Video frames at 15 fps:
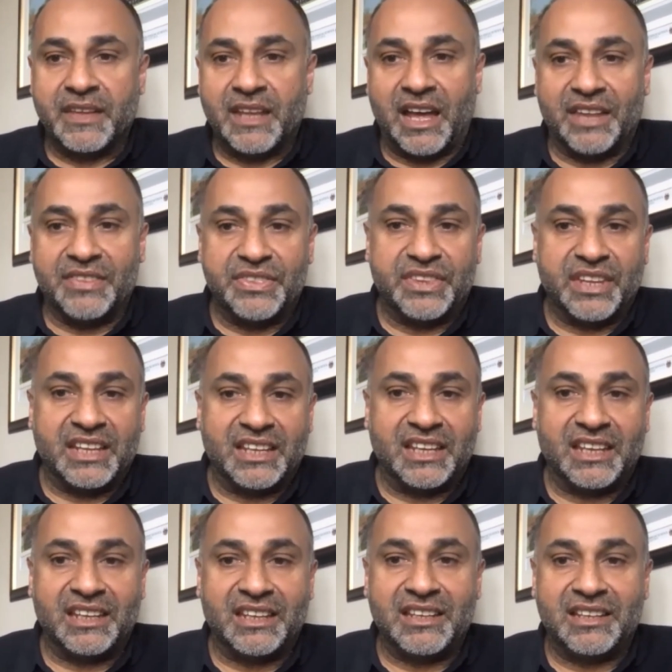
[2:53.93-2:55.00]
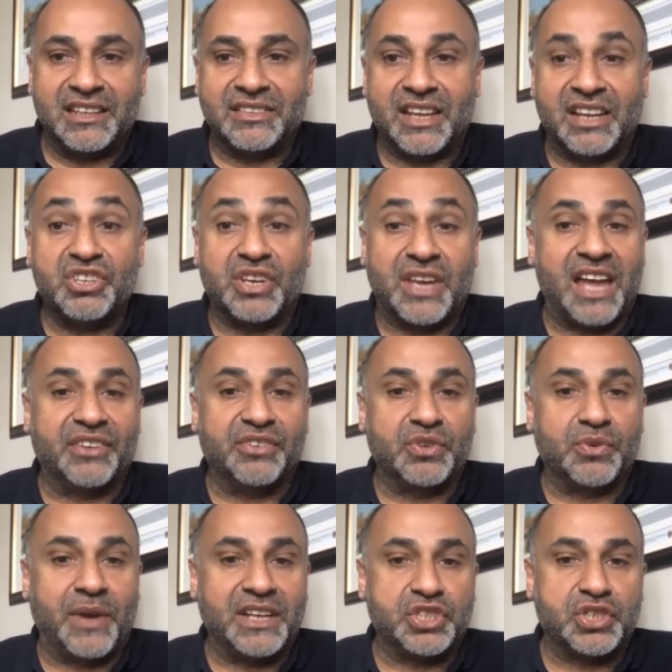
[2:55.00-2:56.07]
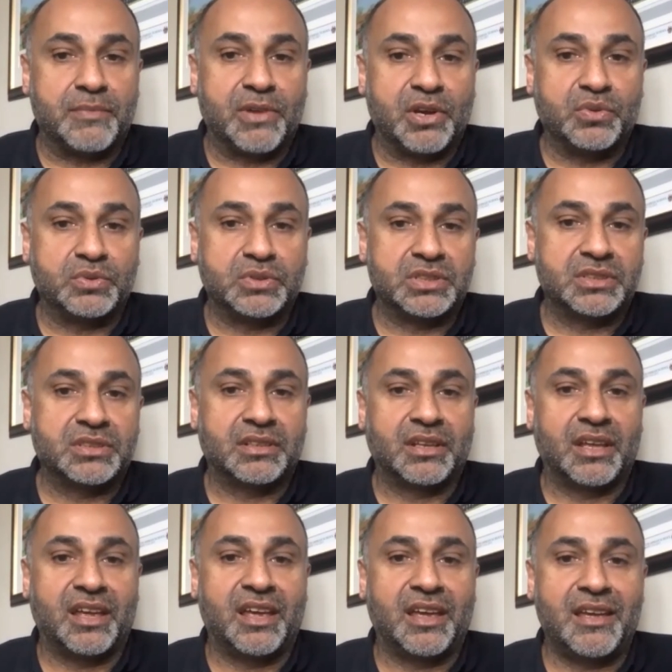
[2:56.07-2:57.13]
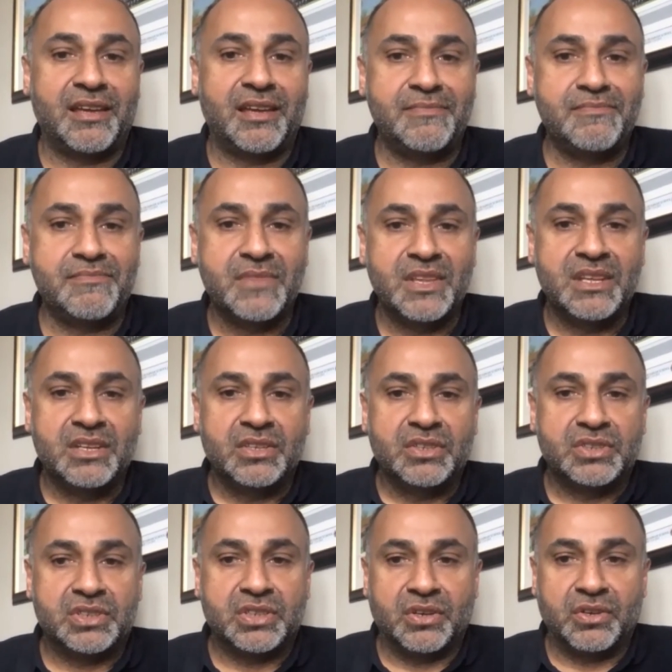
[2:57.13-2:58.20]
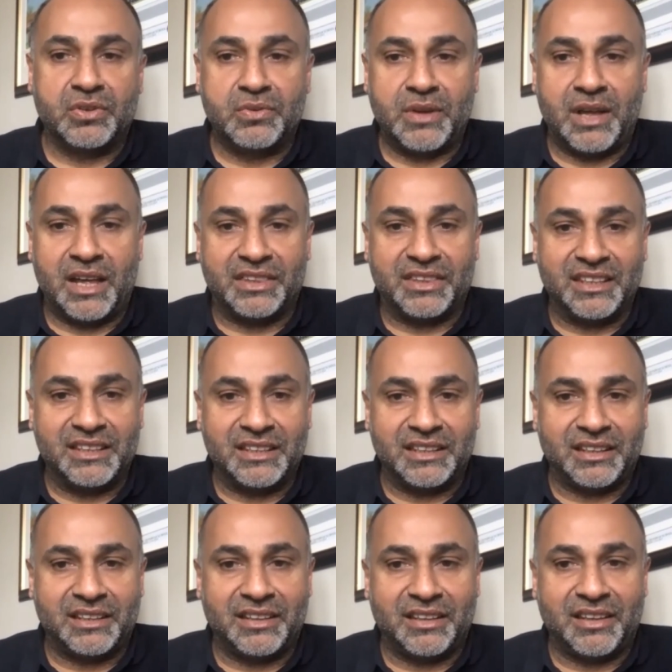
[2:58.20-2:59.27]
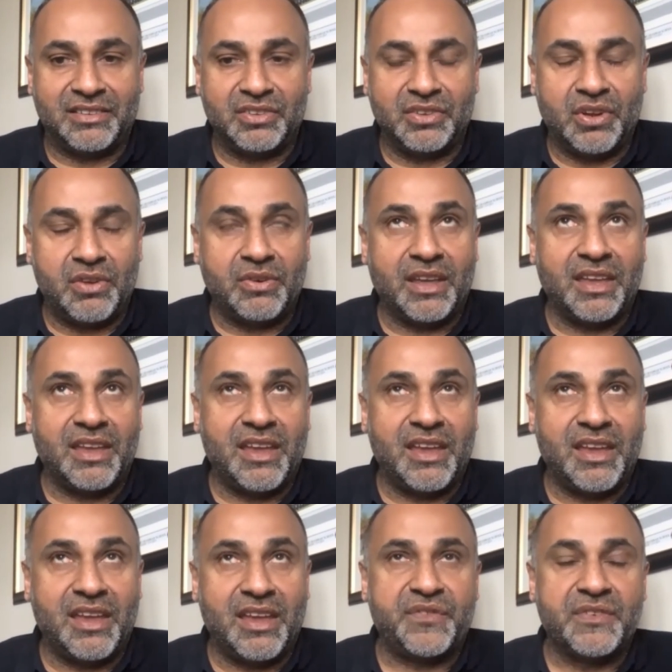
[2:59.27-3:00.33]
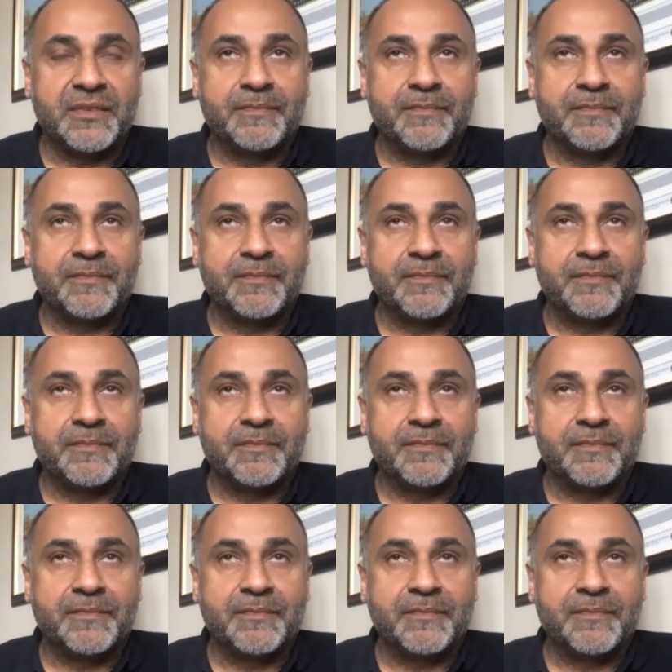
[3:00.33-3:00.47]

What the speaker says: and thinking that you can't do HMOs. So I think, you know, if